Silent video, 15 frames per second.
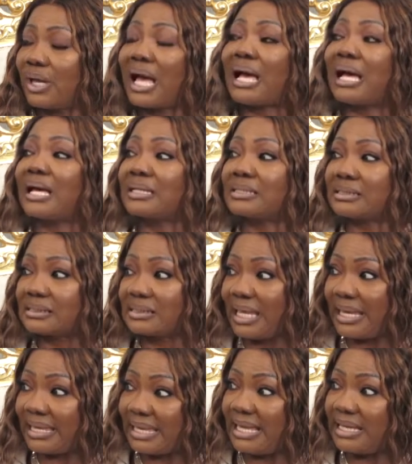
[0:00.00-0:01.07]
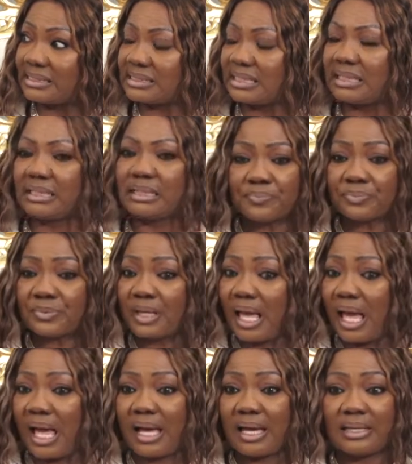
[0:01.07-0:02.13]
as a curtain.
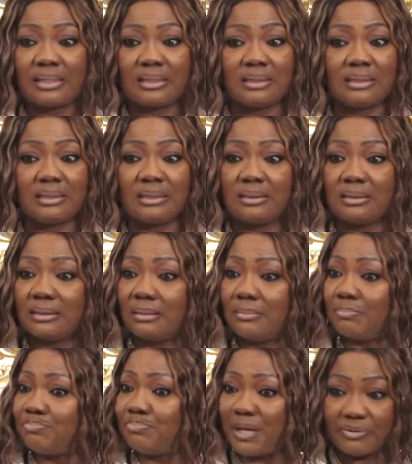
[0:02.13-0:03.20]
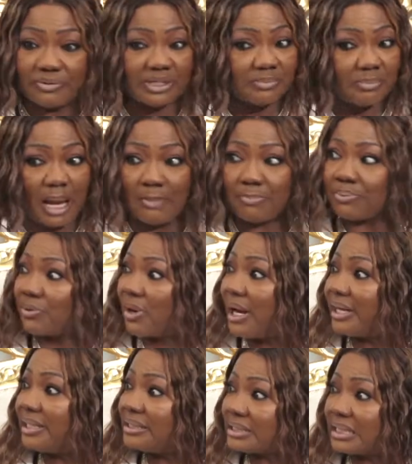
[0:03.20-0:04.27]
I buried my
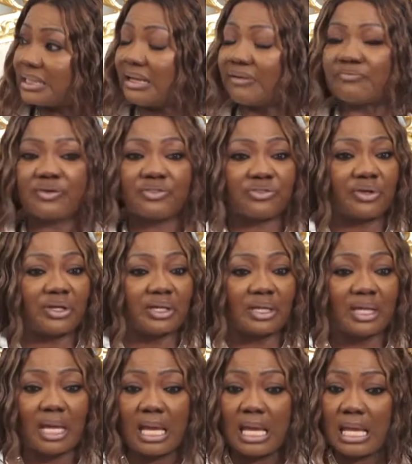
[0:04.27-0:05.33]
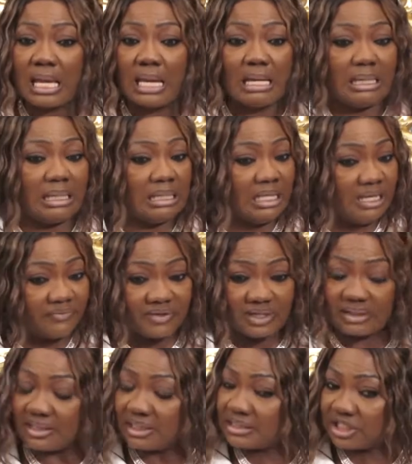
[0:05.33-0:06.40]
bride and everything, lived
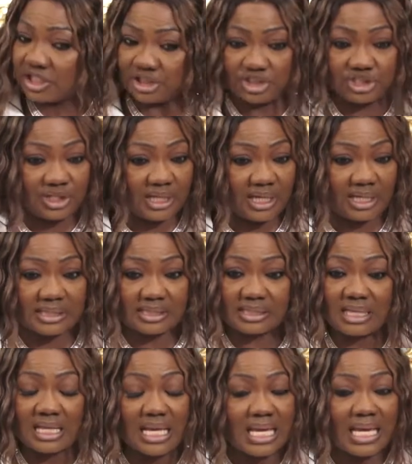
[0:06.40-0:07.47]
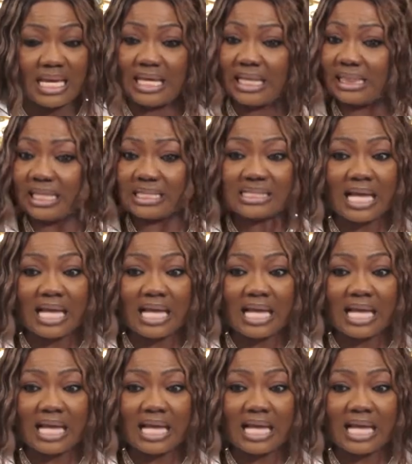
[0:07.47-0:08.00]
in this kitchenette and this